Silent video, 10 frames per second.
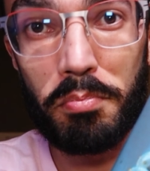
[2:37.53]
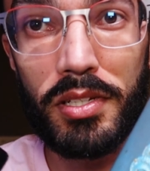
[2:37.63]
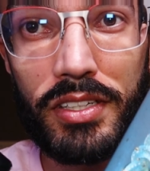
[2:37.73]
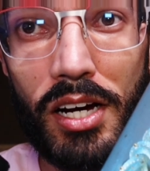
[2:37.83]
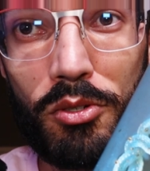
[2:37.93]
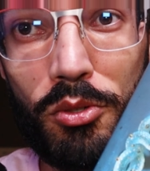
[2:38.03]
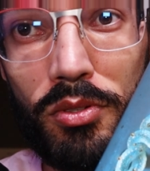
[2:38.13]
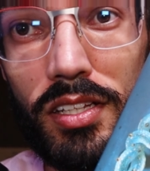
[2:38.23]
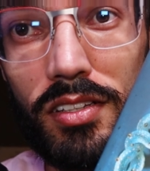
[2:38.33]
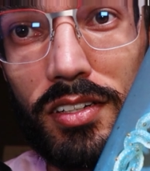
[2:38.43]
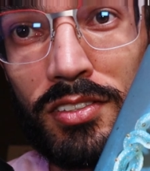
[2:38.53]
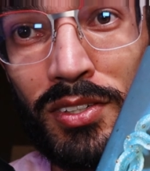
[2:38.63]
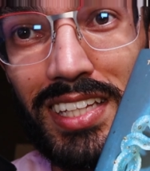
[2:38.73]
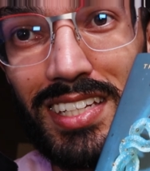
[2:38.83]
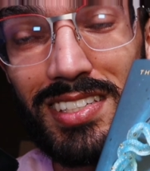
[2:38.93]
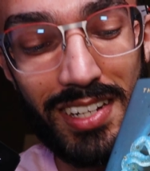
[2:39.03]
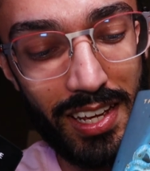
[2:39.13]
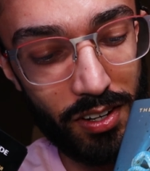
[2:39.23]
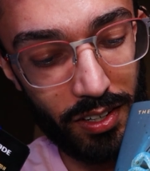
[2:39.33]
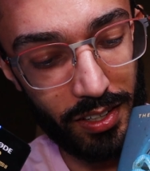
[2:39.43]
but look how cool it looks. Look at that
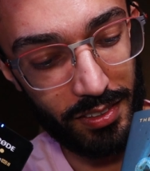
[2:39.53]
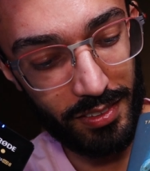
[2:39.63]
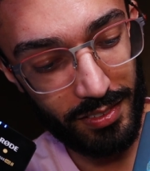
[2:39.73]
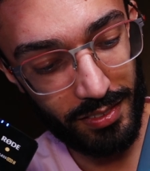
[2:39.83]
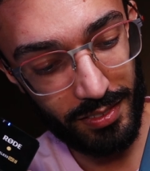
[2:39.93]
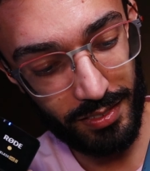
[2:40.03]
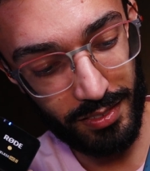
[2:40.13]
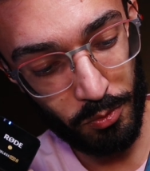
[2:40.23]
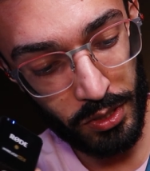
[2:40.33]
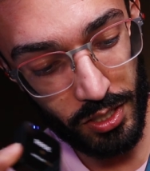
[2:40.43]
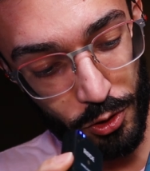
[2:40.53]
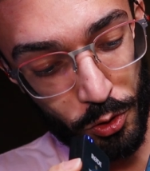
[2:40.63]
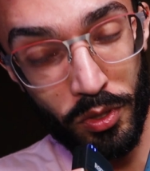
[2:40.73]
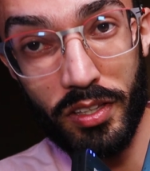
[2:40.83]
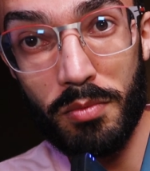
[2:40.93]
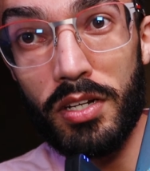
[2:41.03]
snake on it. With the jewel in the